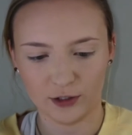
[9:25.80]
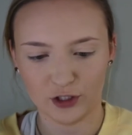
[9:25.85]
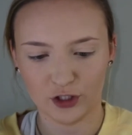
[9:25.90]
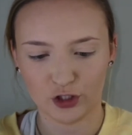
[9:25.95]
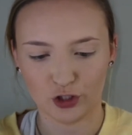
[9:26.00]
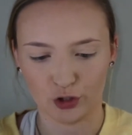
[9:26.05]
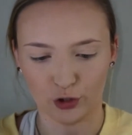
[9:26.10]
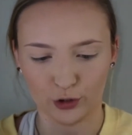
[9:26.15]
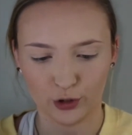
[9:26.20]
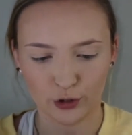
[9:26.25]

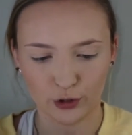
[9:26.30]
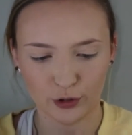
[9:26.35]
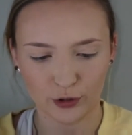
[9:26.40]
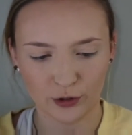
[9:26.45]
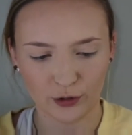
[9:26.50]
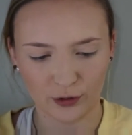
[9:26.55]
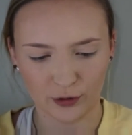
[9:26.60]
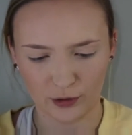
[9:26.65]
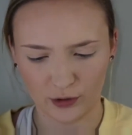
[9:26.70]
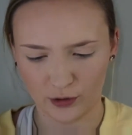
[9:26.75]
Sugar
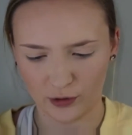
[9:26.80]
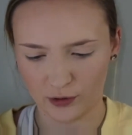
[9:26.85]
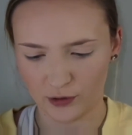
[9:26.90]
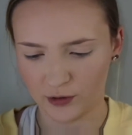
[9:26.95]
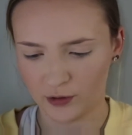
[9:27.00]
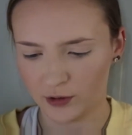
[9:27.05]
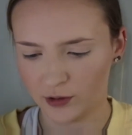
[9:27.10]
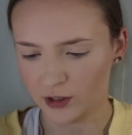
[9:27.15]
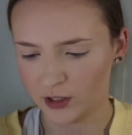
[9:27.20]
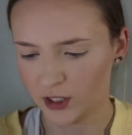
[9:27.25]

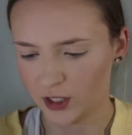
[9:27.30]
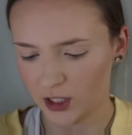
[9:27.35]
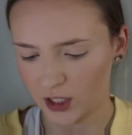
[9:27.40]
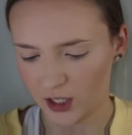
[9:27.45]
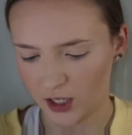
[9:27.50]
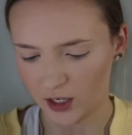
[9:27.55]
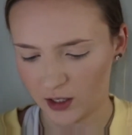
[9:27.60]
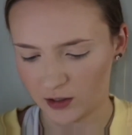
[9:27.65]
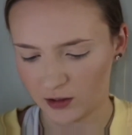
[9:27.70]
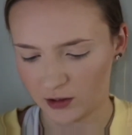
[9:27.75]

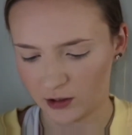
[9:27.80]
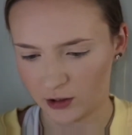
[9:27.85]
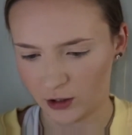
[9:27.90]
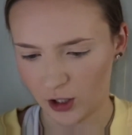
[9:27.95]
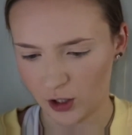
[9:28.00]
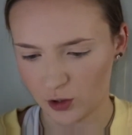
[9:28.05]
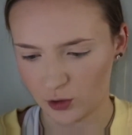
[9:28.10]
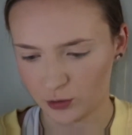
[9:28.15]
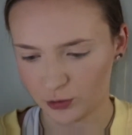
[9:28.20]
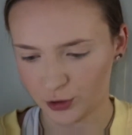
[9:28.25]
Kit,
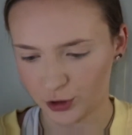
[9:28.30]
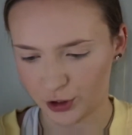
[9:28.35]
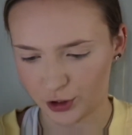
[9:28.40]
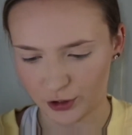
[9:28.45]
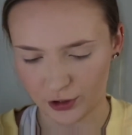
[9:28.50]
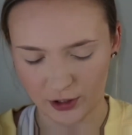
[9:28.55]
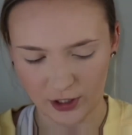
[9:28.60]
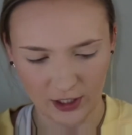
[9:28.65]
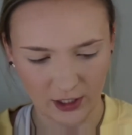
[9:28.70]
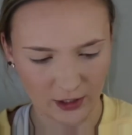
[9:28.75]

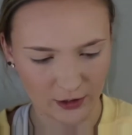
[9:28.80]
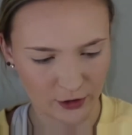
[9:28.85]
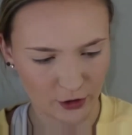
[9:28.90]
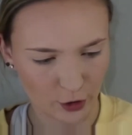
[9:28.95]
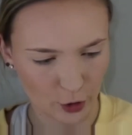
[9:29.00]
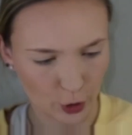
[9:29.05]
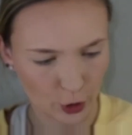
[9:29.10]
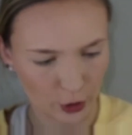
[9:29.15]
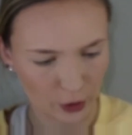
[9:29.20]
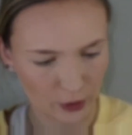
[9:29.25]

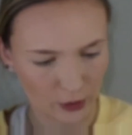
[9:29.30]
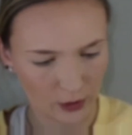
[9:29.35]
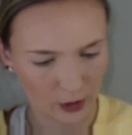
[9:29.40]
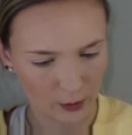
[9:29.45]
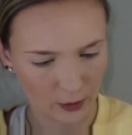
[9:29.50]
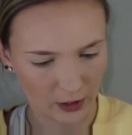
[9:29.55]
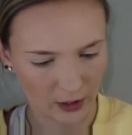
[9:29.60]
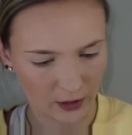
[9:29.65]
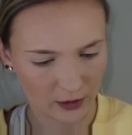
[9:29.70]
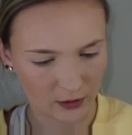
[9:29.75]
Sugar Glow
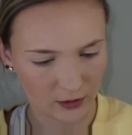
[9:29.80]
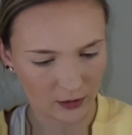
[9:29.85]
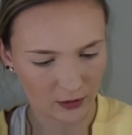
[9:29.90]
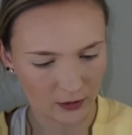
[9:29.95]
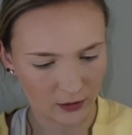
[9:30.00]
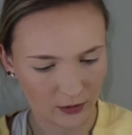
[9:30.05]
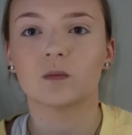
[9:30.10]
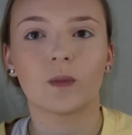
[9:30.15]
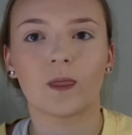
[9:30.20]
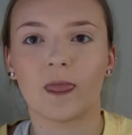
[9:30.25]
Kit.
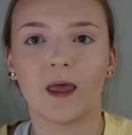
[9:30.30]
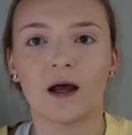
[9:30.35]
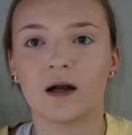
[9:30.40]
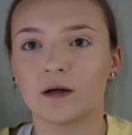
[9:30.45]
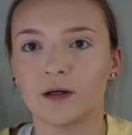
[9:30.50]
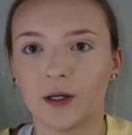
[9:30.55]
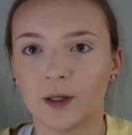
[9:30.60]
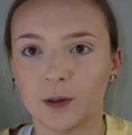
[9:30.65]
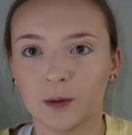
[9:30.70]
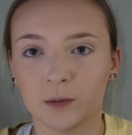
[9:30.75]
I
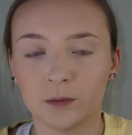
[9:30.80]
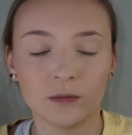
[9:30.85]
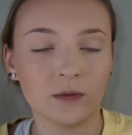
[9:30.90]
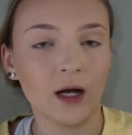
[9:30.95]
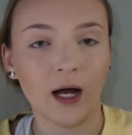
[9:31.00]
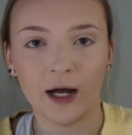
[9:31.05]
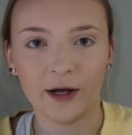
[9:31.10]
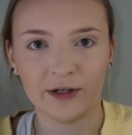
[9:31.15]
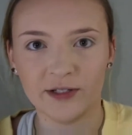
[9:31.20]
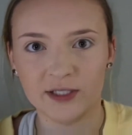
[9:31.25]
don't know
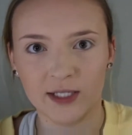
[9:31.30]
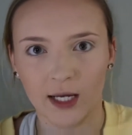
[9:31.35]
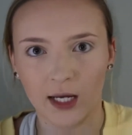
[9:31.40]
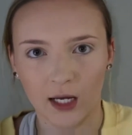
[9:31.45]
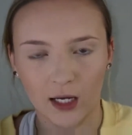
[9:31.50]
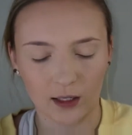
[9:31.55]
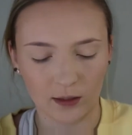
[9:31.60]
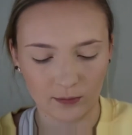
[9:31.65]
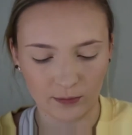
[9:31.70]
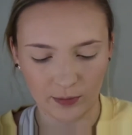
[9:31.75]
how you say
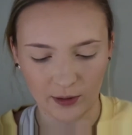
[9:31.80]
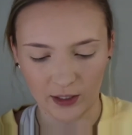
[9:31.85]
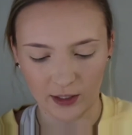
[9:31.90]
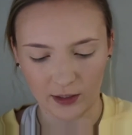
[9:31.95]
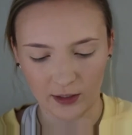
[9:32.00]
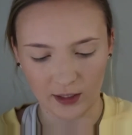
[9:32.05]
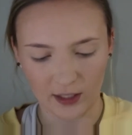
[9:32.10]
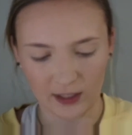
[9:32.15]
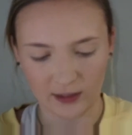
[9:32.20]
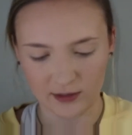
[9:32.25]
it,
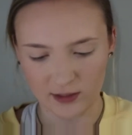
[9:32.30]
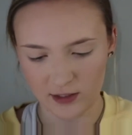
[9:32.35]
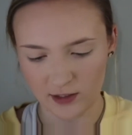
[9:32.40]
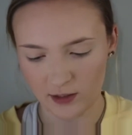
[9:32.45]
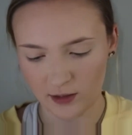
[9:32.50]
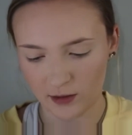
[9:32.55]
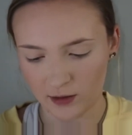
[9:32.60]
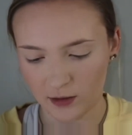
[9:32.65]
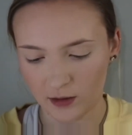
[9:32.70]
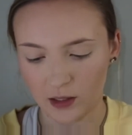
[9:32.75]
but it's
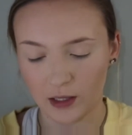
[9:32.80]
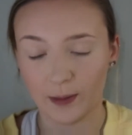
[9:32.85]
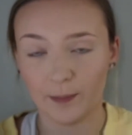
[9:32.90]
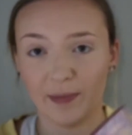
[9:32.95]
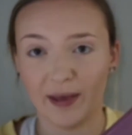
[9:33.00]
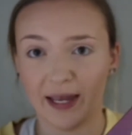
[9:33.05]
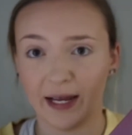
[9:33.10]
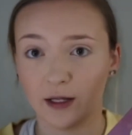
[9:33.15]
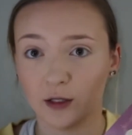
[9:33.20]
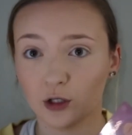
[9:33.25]
the
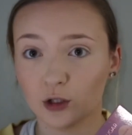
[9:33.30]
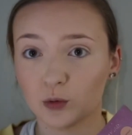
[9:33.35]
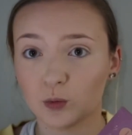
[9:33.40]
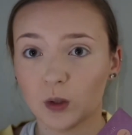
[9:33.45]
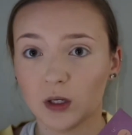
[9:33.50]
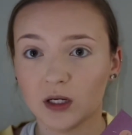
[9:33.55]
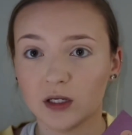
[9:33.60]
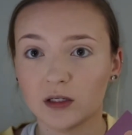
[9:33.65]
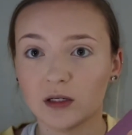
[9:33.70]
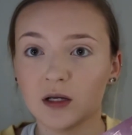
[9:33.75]
paler
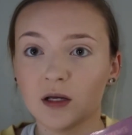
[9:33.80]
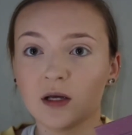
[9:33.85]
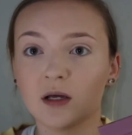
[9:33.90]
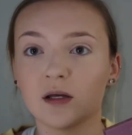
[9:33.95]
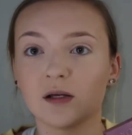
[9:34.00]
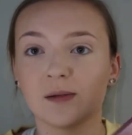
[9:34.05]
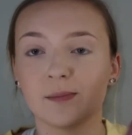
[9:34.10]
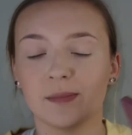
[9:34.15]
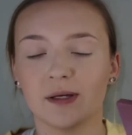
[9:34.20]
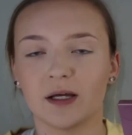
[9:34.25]
one
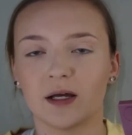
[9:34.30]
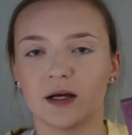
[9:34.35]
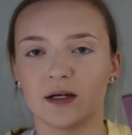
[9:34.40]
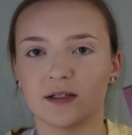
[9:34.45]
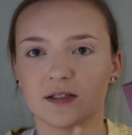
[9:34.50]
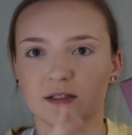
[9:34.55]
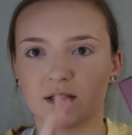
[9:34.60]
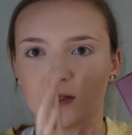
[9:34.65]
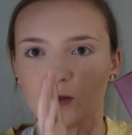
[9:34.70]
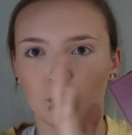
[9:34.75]

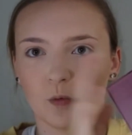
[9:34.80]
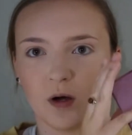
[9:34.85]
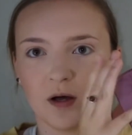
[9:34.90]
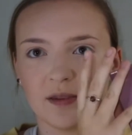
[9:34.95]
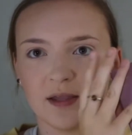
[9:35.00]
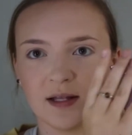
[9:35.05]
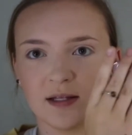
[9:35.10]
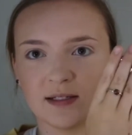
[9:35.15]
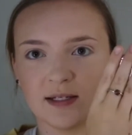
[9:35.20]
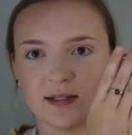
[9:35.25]
because the one
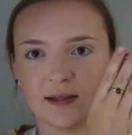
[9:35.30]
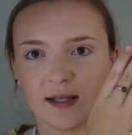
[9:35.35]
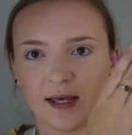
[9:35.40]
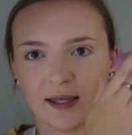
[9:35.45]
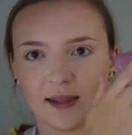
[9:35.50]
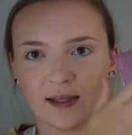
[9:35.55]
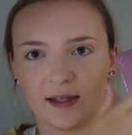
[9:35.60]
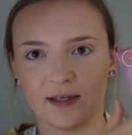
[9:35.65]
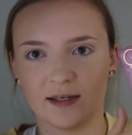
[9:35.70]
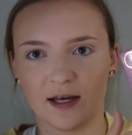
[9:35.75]
that's in
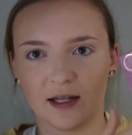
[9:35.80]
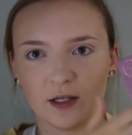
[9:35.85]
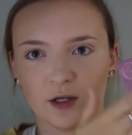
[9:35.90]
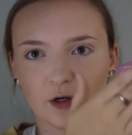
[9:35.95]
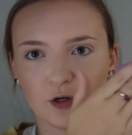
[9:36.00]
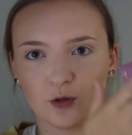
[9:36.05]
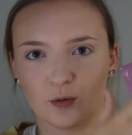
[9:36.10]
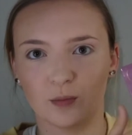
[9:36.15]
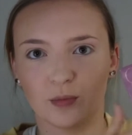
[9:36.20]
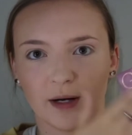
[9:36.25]
like the
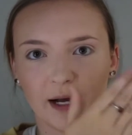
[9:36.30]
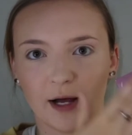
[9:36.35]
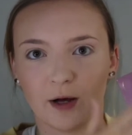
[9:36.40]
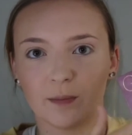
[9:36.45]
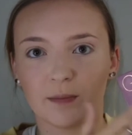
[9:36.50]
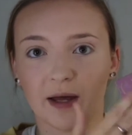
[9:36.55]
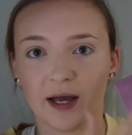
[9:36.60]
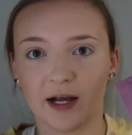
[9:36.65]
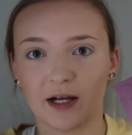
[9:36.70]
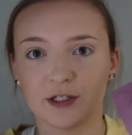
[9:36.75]
yellow brown
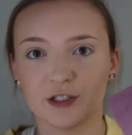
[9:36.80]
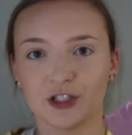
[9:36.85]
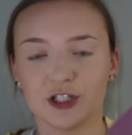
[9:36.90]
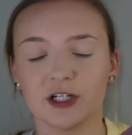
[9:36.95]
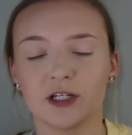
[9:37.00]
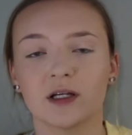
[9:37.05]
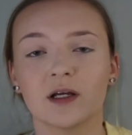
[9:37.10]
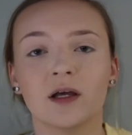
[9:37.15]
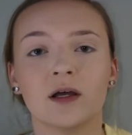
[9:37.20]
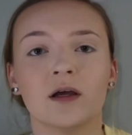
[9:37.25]

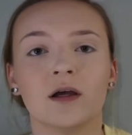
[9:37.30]
packaging,